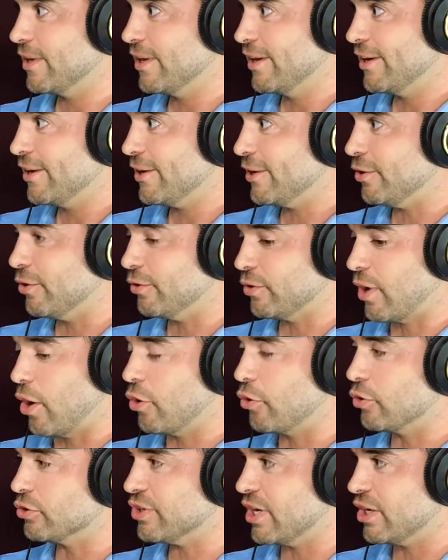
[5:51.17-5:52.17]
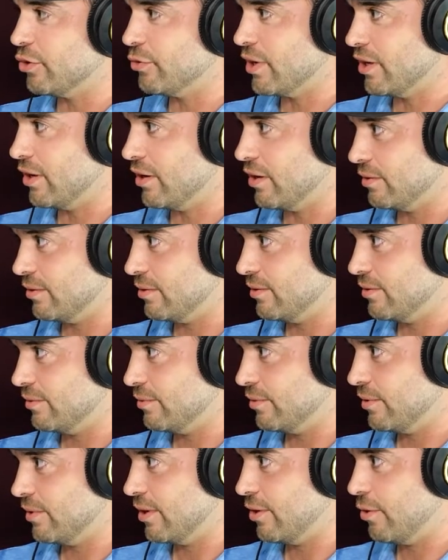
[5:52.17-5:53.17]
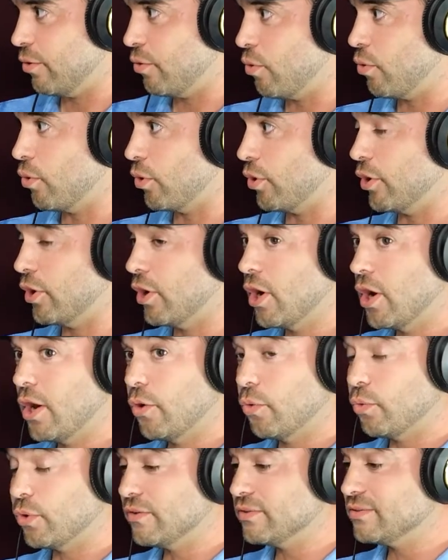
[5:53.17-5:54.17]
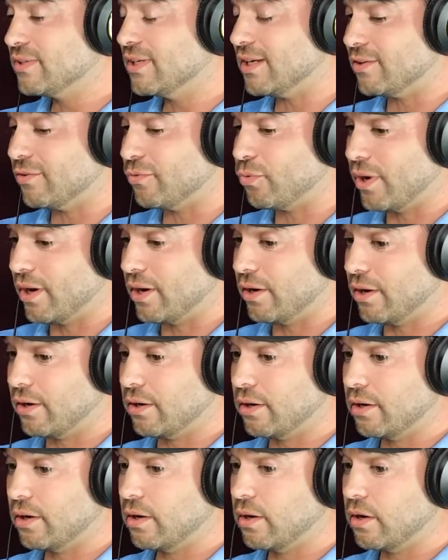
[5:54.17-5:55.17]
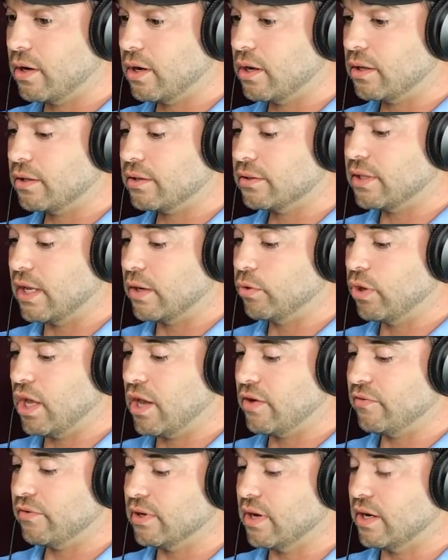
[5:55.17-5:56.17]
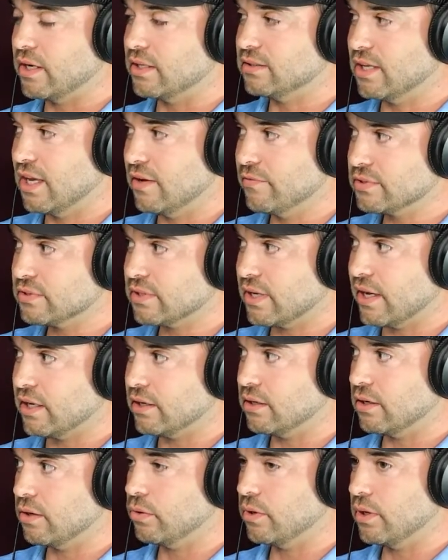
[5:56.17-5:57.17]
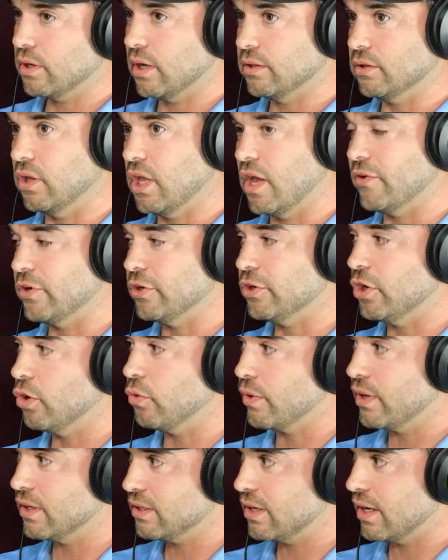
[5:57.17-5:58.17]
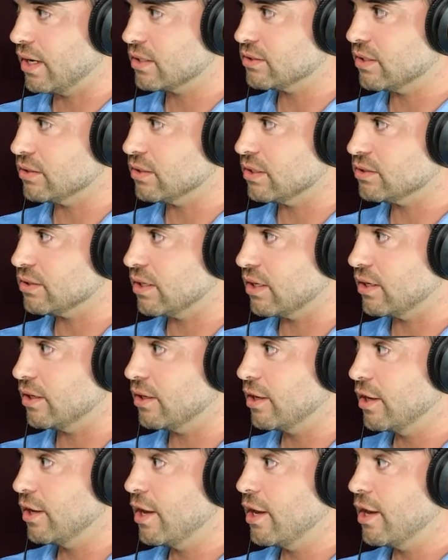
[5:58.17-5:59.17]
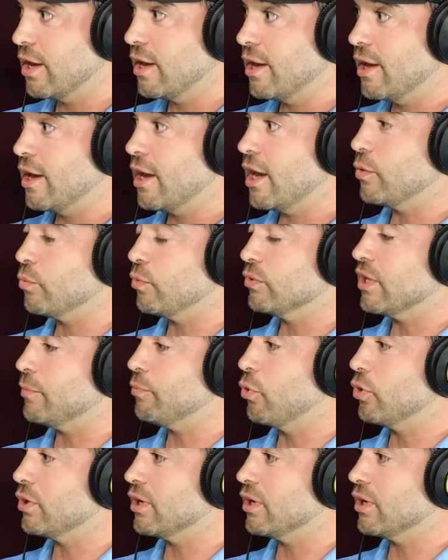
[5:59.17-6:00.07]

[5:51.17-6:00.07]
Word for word: you know, auto generated. Or yeah. we've seen it where they will have it on a dev site and they'll have a no index on the site. And when they put it